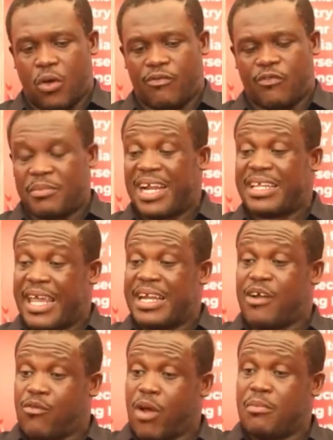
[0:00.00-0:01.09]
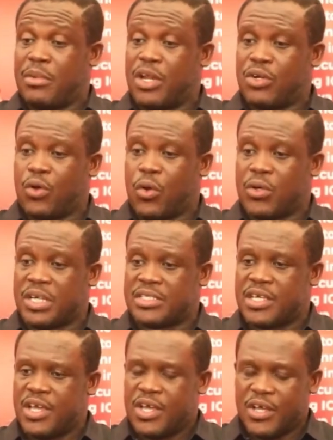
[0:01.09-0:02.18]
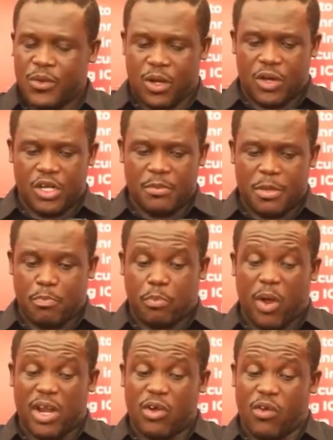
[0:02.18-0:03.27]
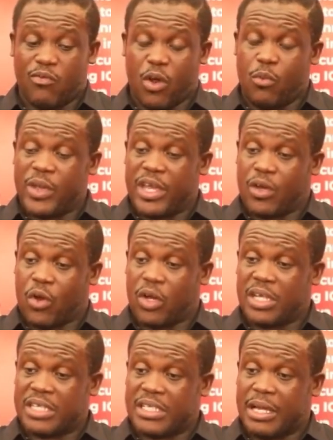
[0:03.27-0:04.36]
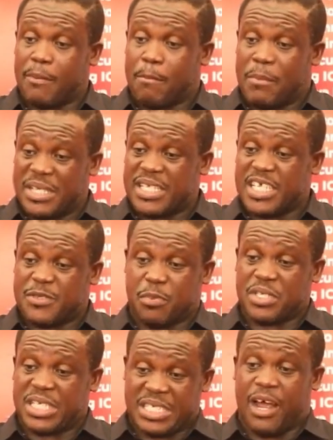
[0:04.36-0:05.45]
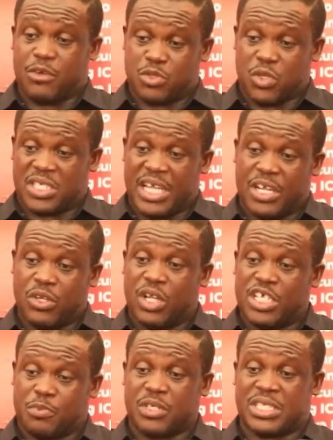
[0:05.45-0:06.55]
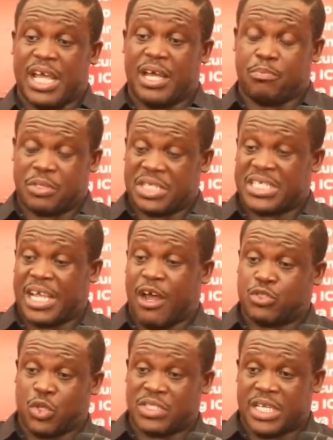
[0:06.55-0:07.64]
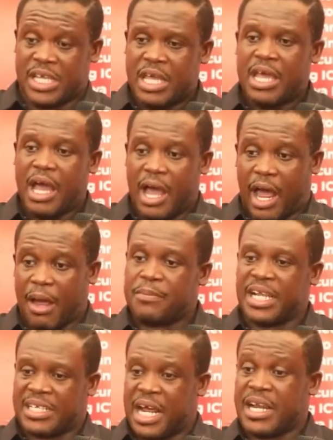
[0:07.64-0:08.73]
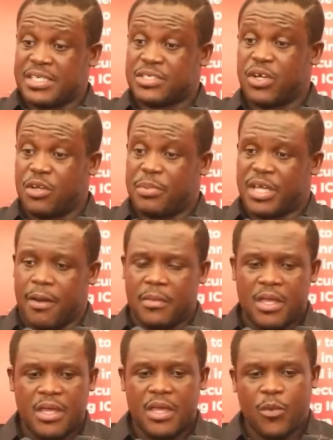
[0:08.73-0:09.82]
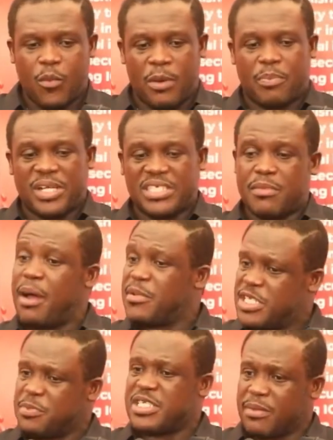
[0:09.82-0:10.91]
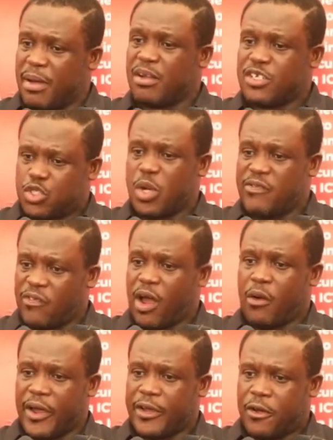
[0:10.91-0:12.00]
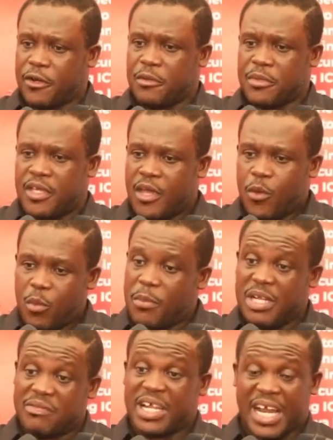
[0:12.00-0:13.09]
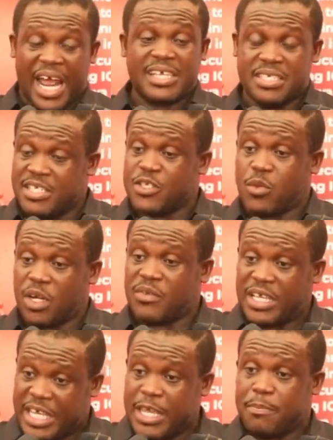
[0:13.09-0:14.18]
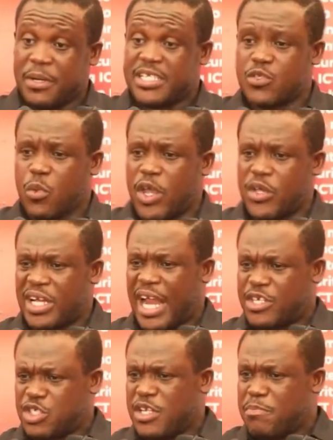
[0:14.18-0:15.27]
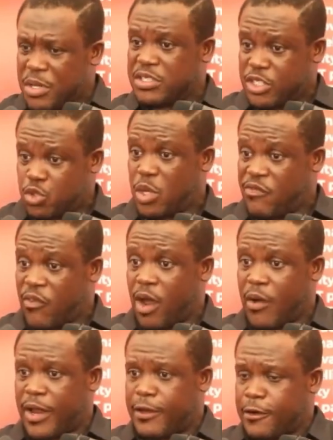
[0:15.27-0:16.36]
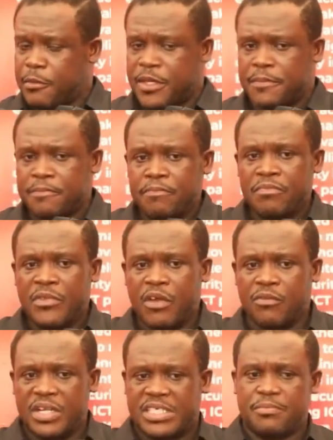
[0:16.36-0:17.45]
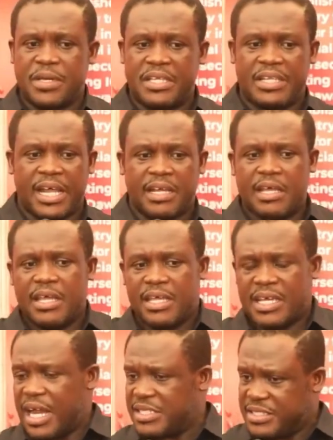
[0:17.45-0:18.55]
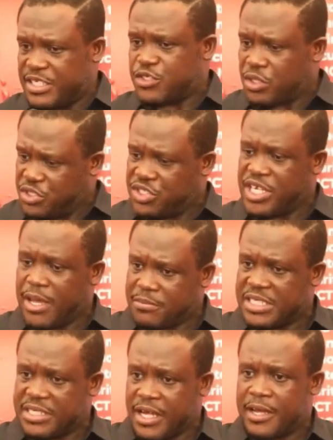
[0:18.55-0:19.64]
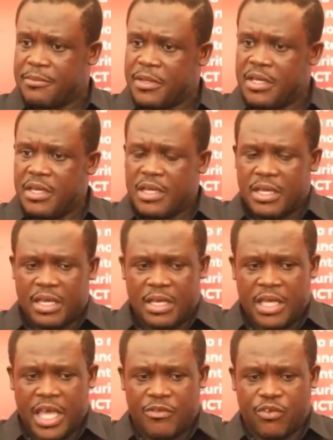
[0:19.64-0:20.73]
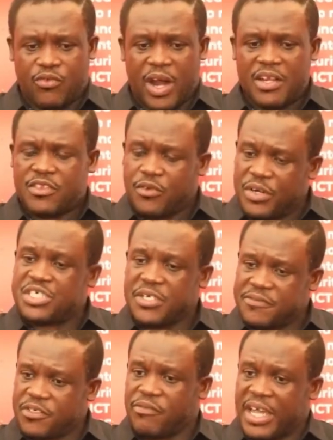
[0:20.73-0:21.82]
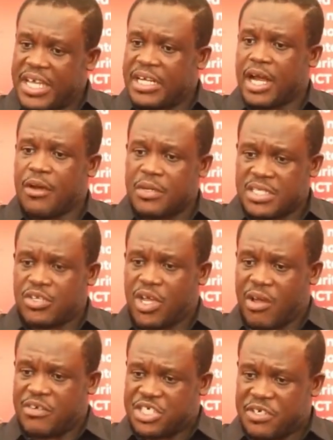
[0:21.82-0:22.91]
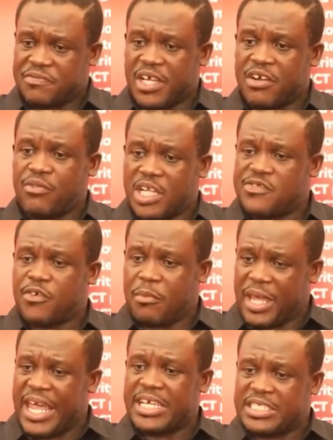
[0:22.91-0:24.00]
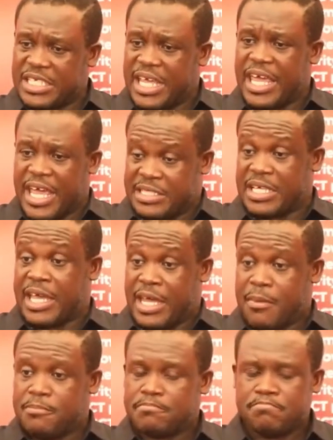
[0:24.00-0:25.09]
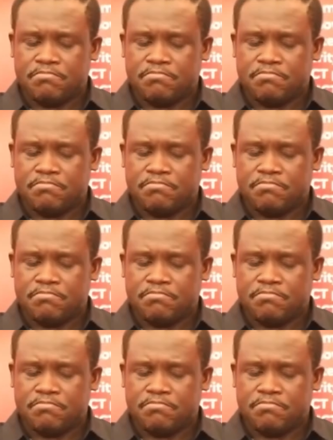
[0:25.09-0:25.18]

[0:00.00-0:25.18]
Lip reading: from that cadre of 1 million coders who are going to be part of what we are calling the business process outsourcing and knowledge process outsourcing hub that Ghana is going to become. When President Mahama speaks about the 24-hour economy, we believe that ICT is one of the key places where you can actually build a 24-hour economy. Reason being that Ghana sits on GMT time. If you run 3 shifts of 8 hours and you have a shift that runs from 8 a.m.